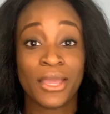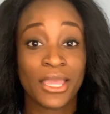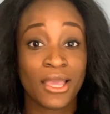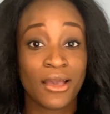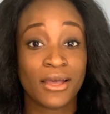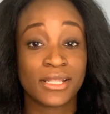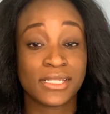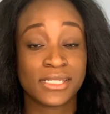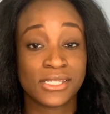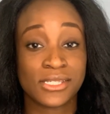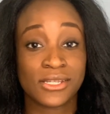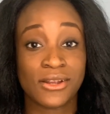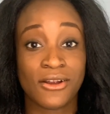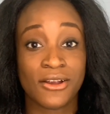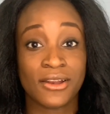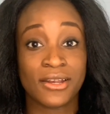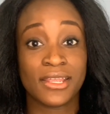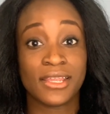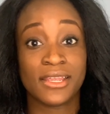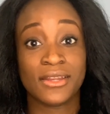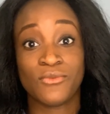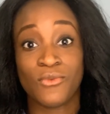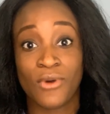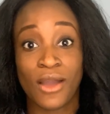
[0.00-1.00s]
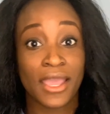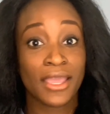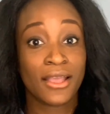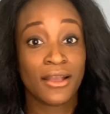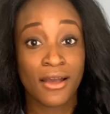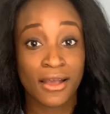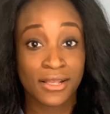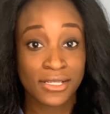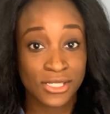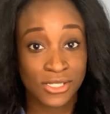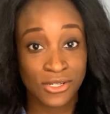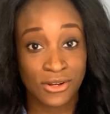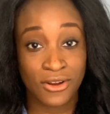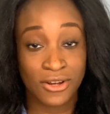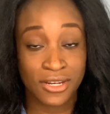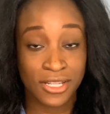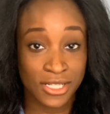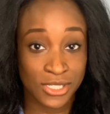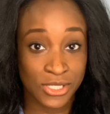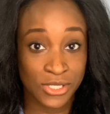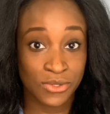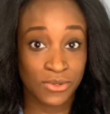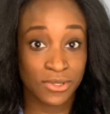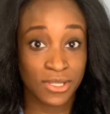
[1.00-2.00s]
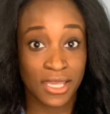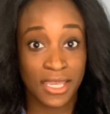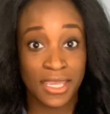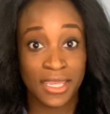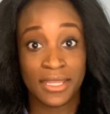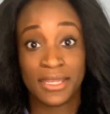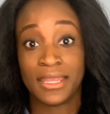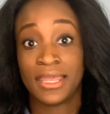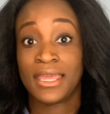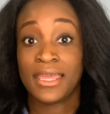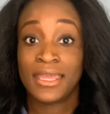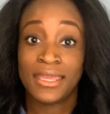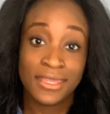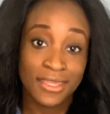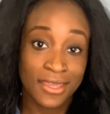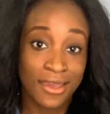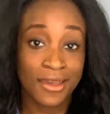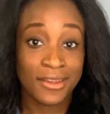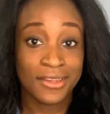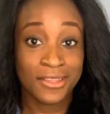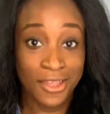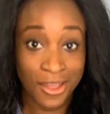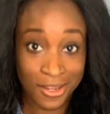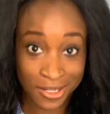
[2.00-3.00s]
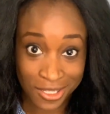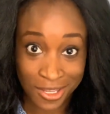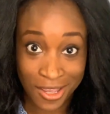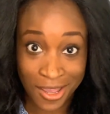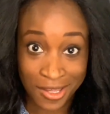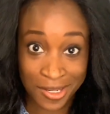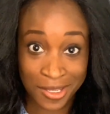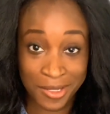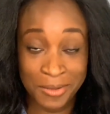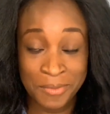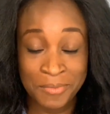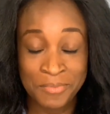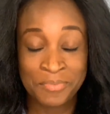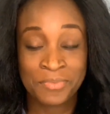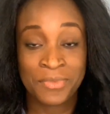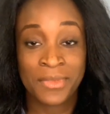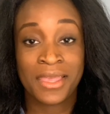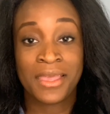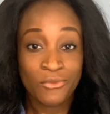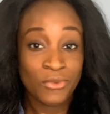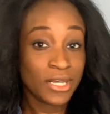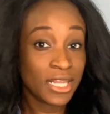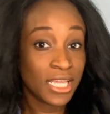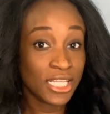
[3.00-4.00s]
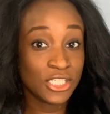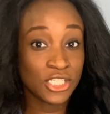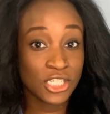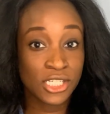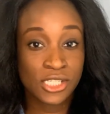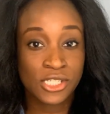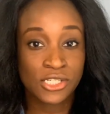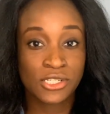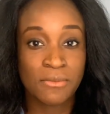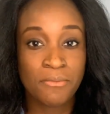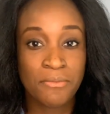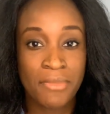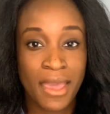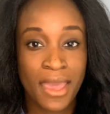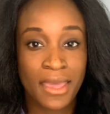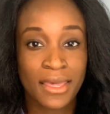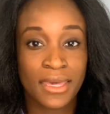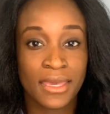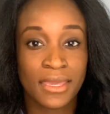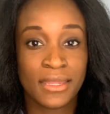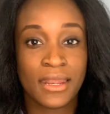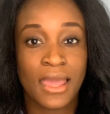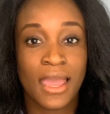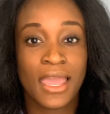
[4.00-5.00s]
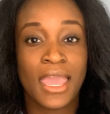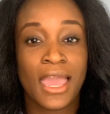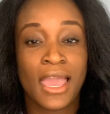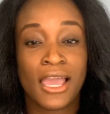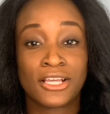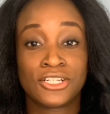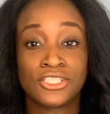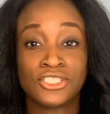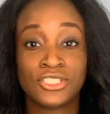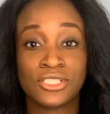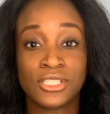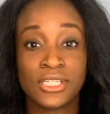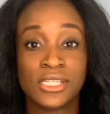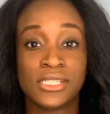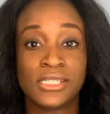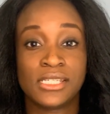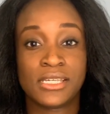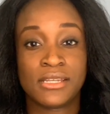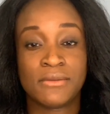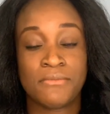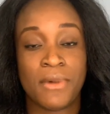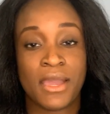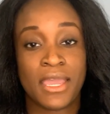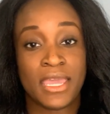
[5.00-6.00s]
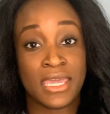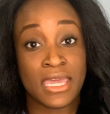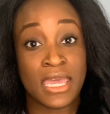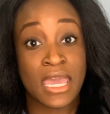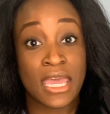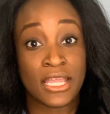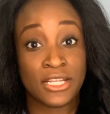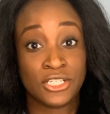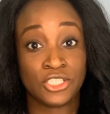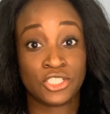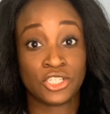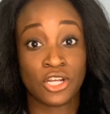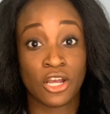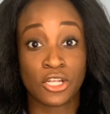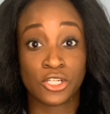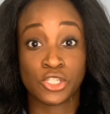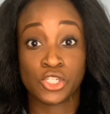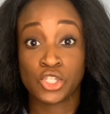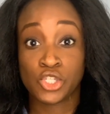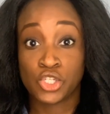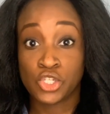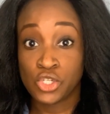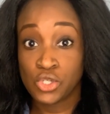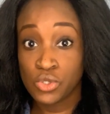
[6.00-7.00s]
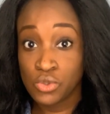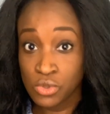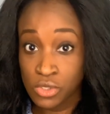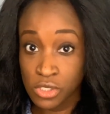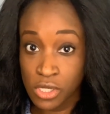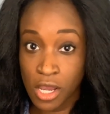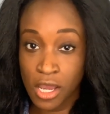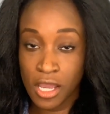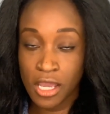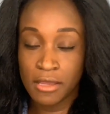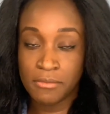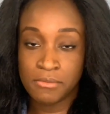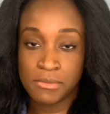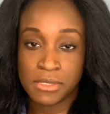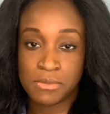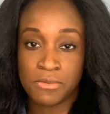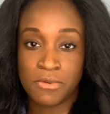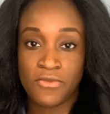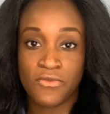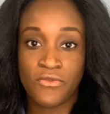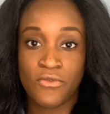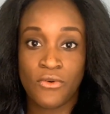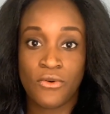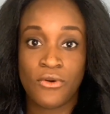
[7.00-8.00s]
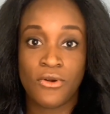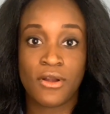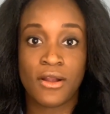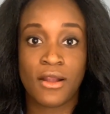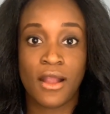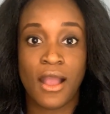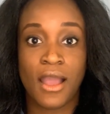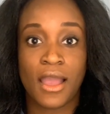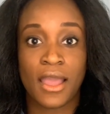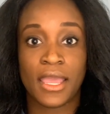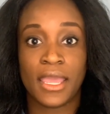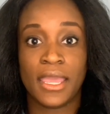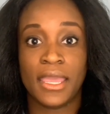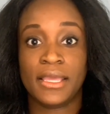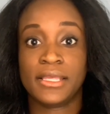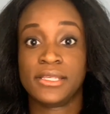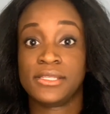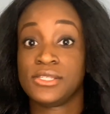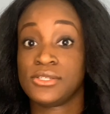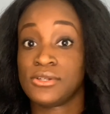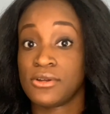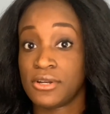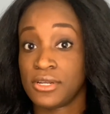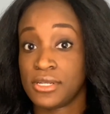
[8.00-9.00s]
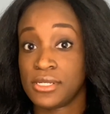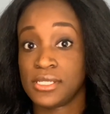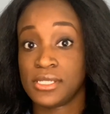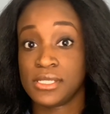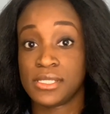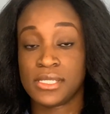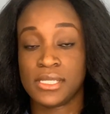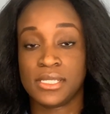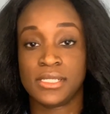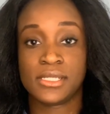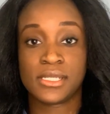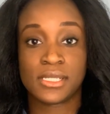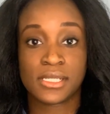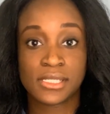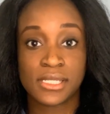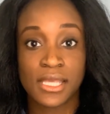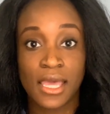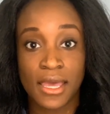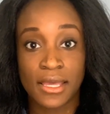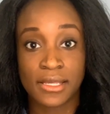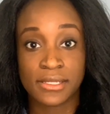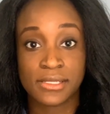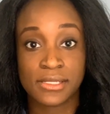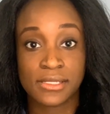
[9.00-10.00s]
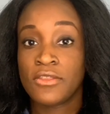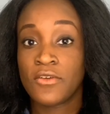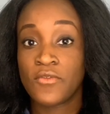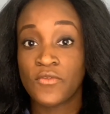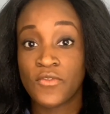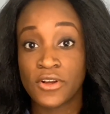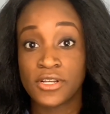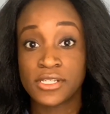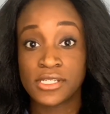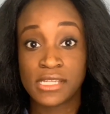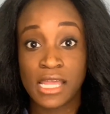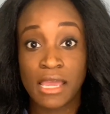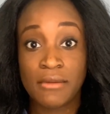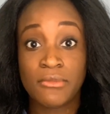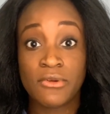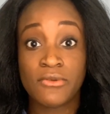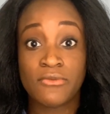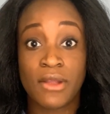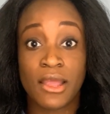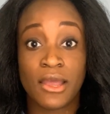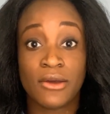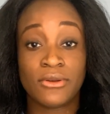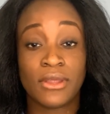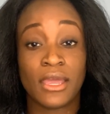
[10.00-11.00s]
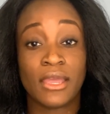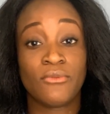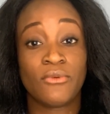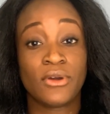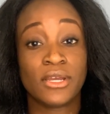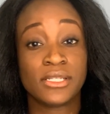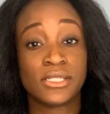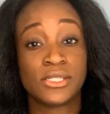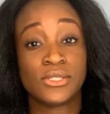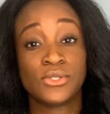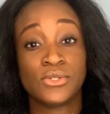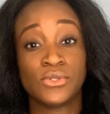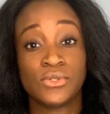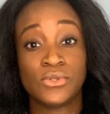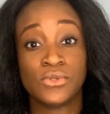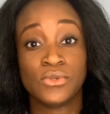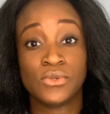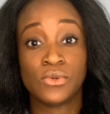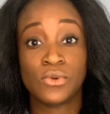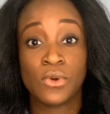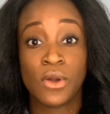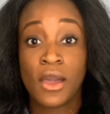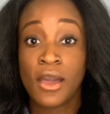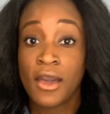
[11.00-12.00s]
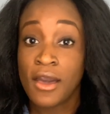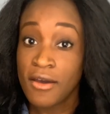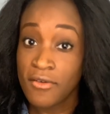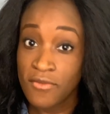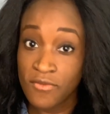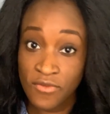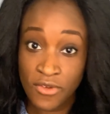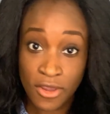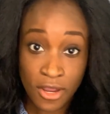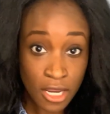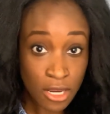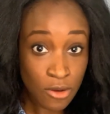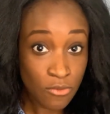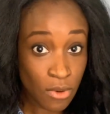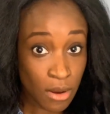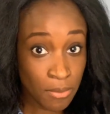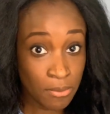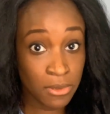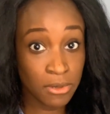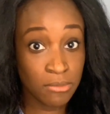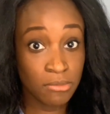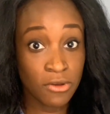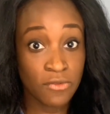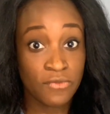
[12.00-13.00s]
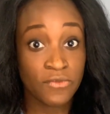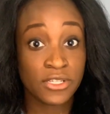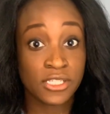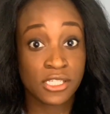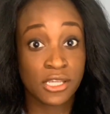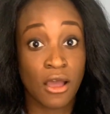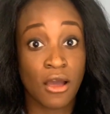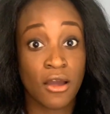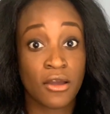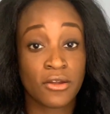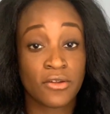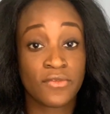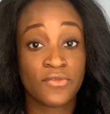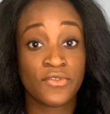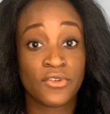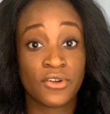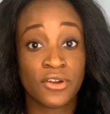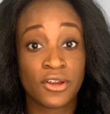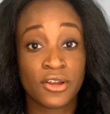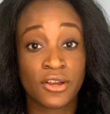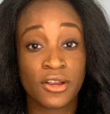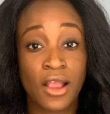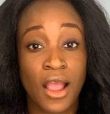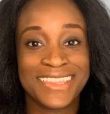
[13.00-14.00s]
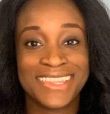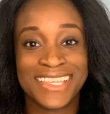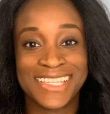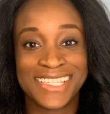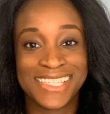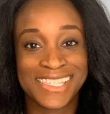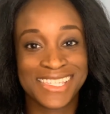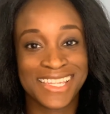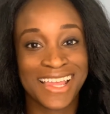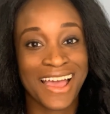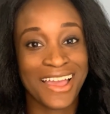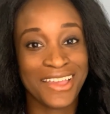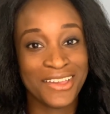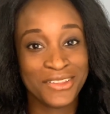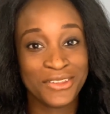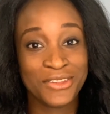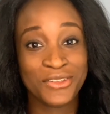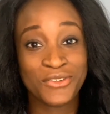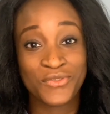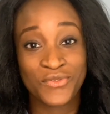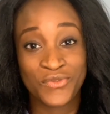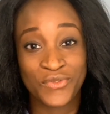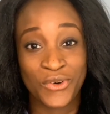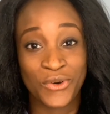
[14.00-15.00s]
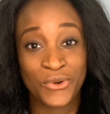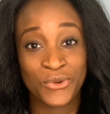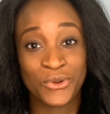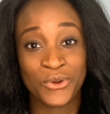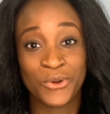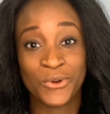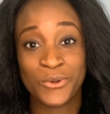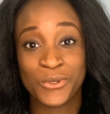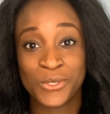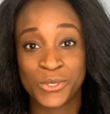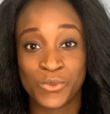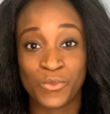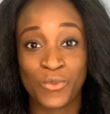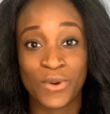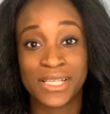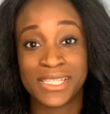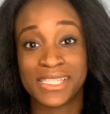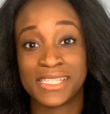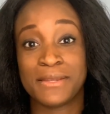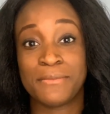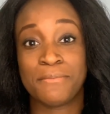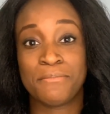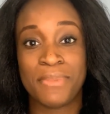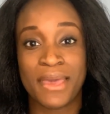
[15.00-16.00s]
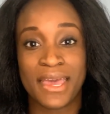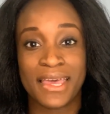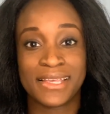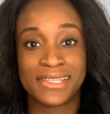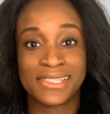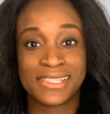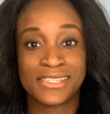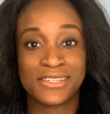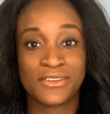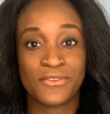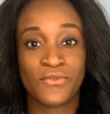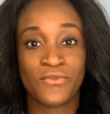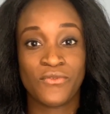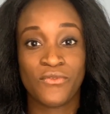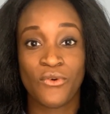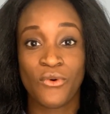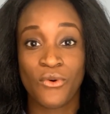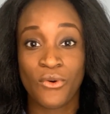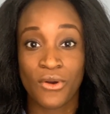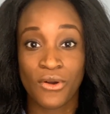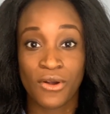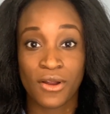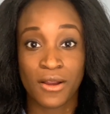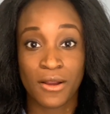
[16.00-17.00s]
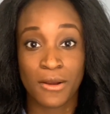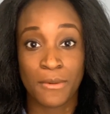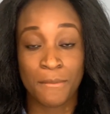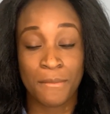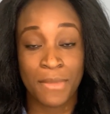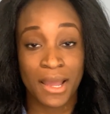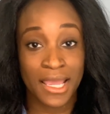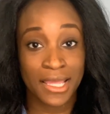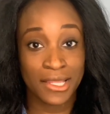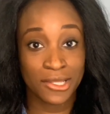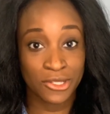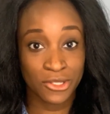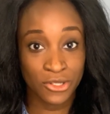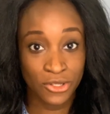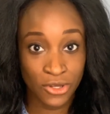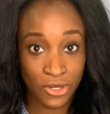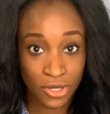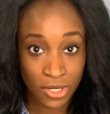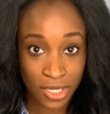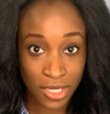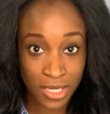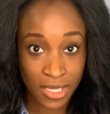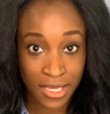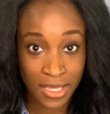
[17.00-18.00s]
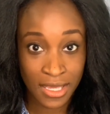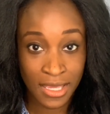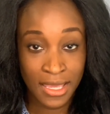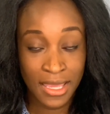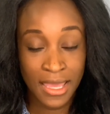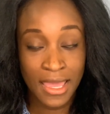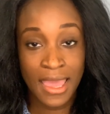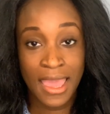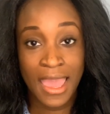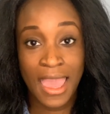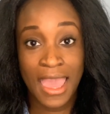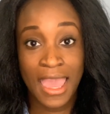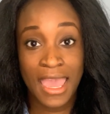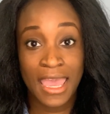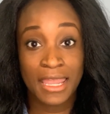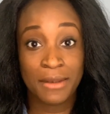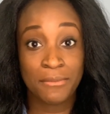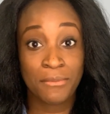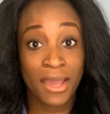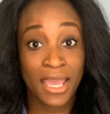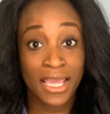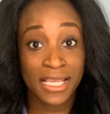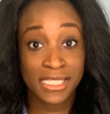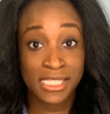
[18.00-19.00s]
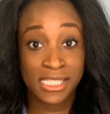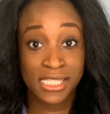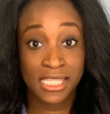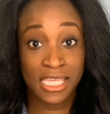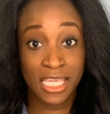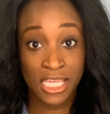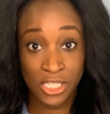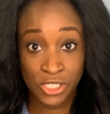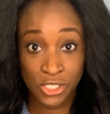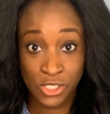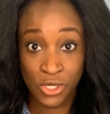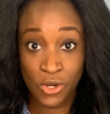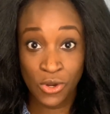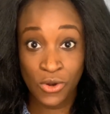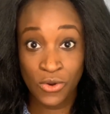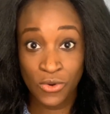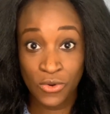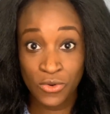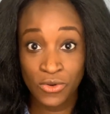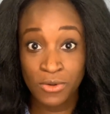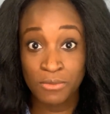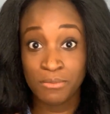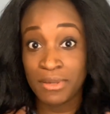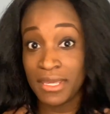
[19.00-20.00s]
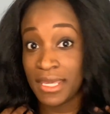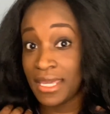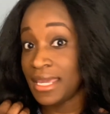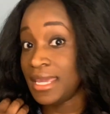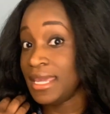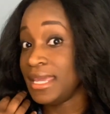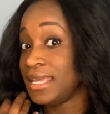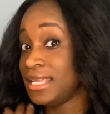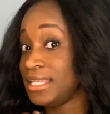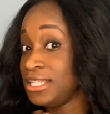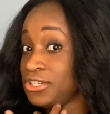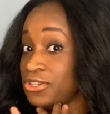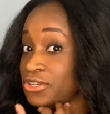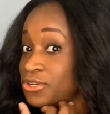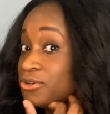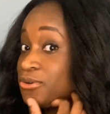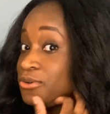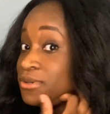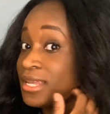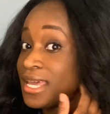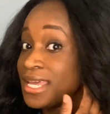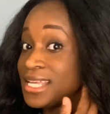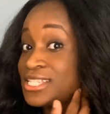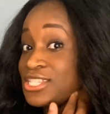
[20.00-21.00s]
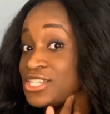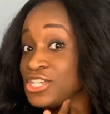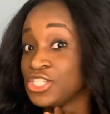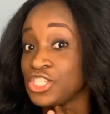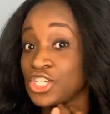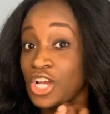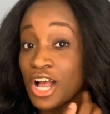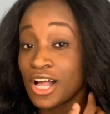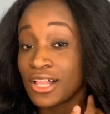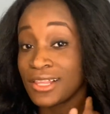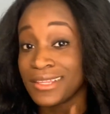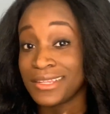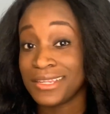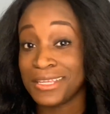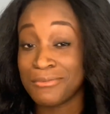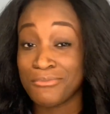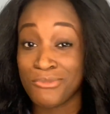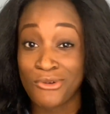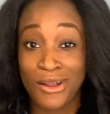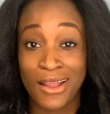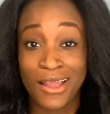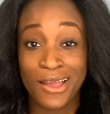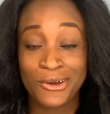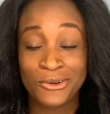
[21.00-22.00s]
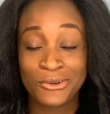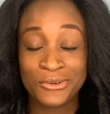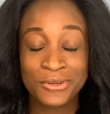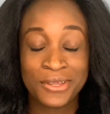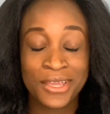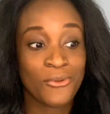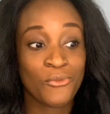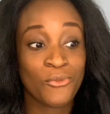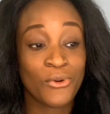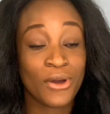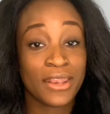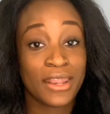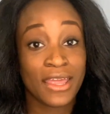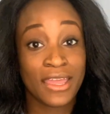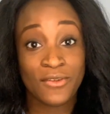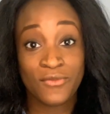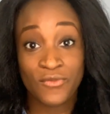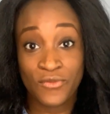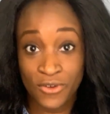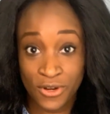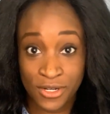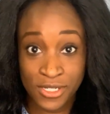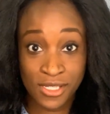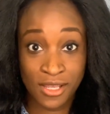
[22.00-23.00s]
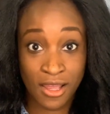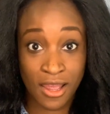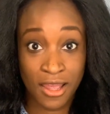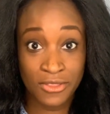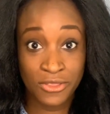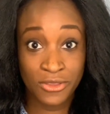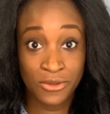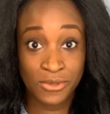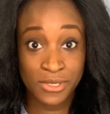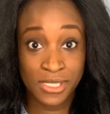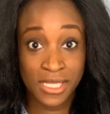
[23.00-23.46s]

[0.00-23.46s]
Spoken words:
got started, why I got started so late, yada, yada, yada. When I just jumped back in, I actually did my headshots 2 times before I started to see success. The first time around, I went to a very reputable photographer. The style of photos wasn't best for my look and my skin tone being, nice and chocolatey brown. When I first got those